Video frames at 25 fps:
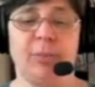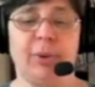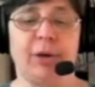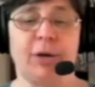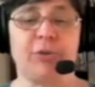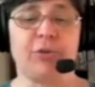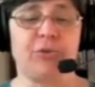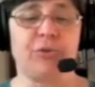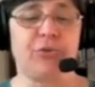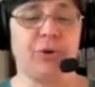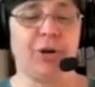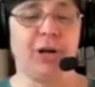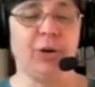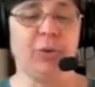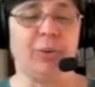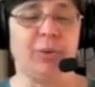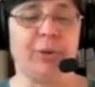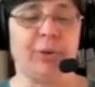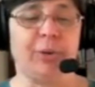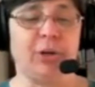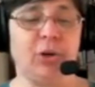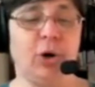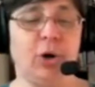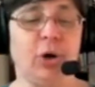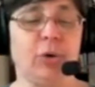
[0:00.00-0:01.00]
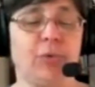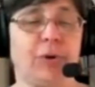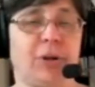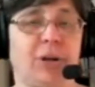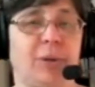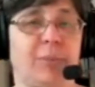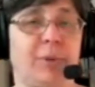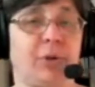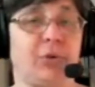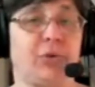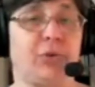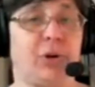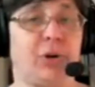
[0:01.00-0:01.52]
about strong women
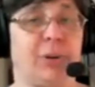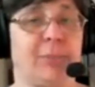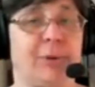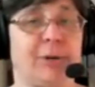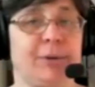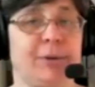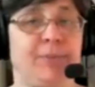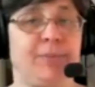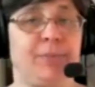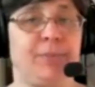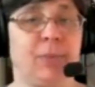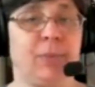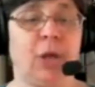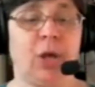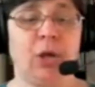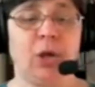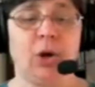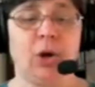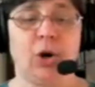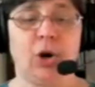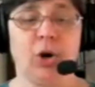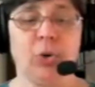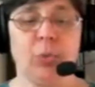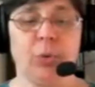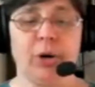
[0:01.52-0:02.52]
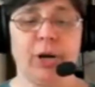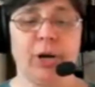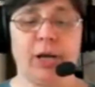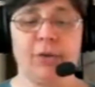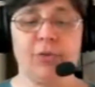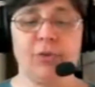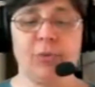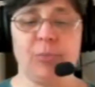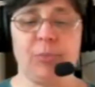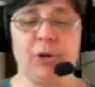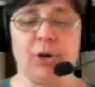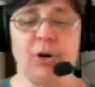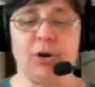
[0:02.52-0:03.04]
overcoming trauma. Her work
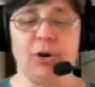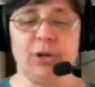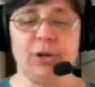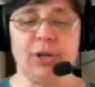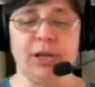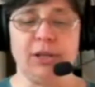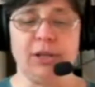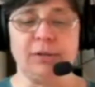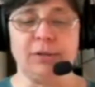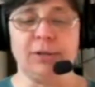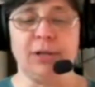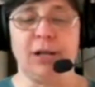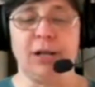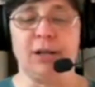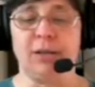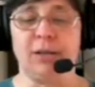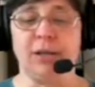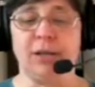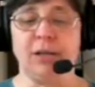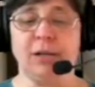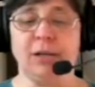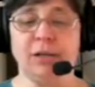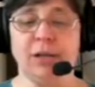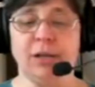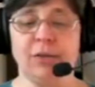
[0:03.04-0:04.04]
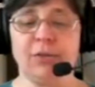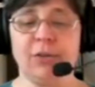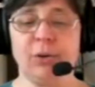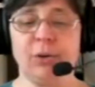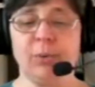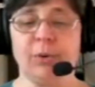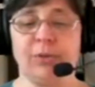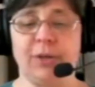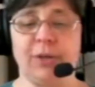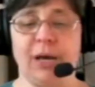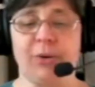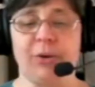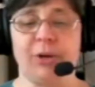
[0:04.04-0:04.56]
has appeared in the Nothing
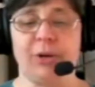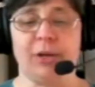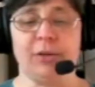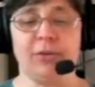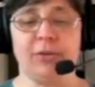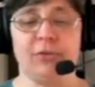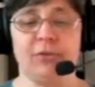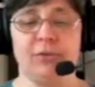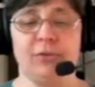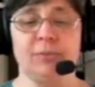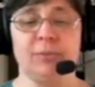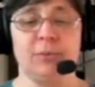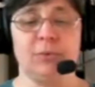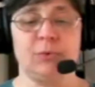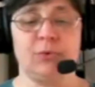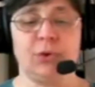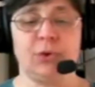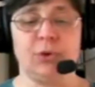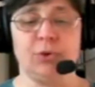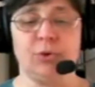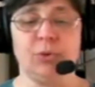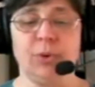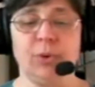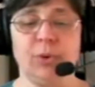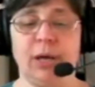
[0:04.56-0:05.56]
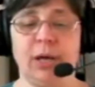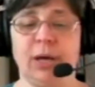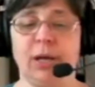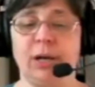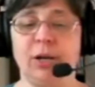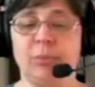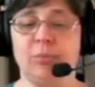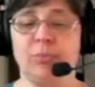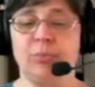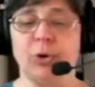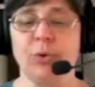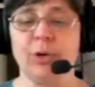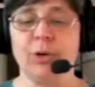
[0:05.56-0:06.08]
Without Us 2
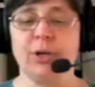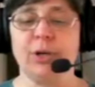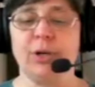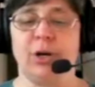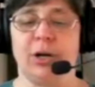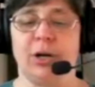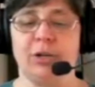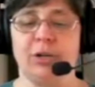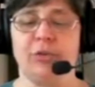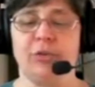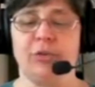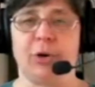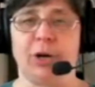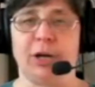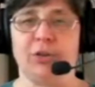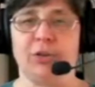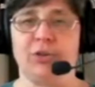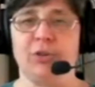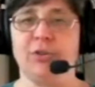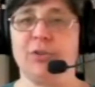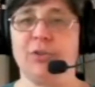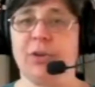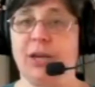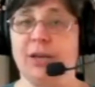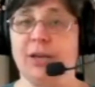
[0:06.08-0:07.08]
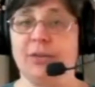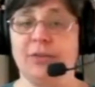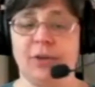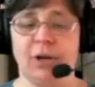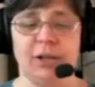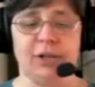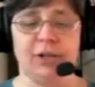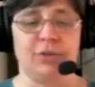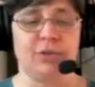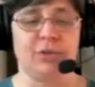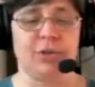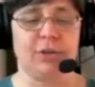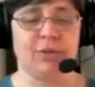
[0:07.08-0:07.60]
and Broken Olive Branches
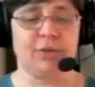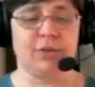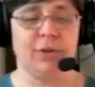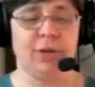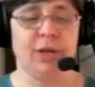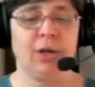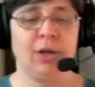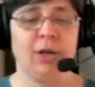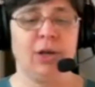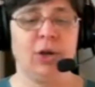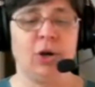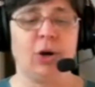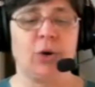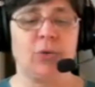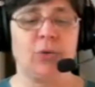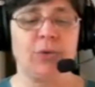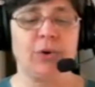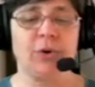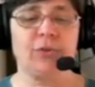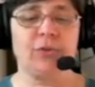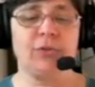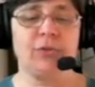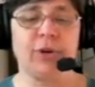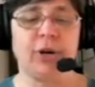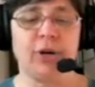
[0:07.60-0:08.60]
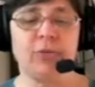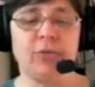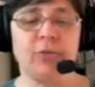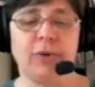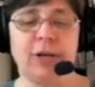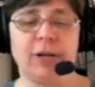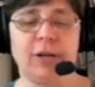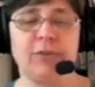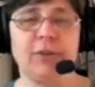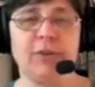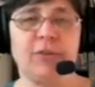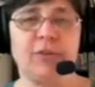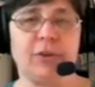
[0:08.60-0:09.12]
anthologies. Her first dark
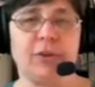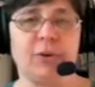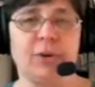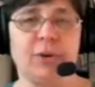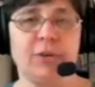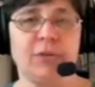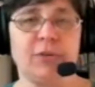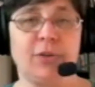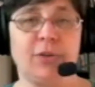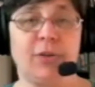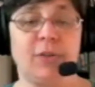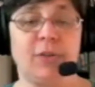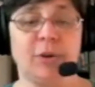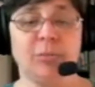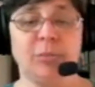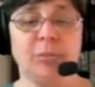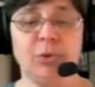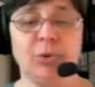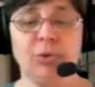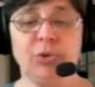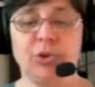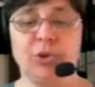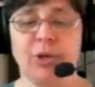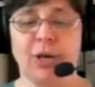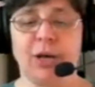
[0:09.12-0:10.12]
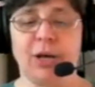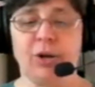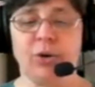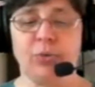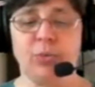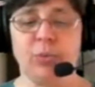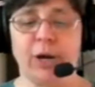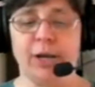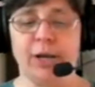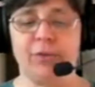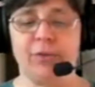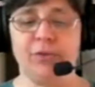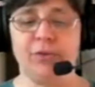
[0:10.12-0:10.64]
fantasy series, The
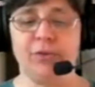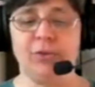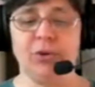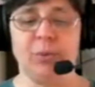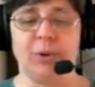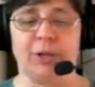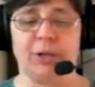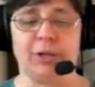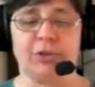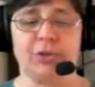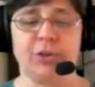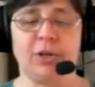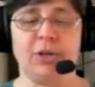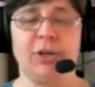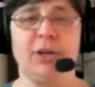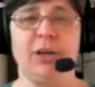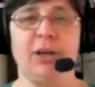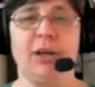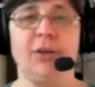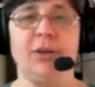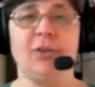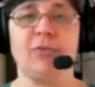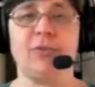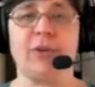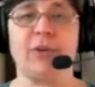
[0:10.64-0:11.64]
Moonshadow Rising duology, is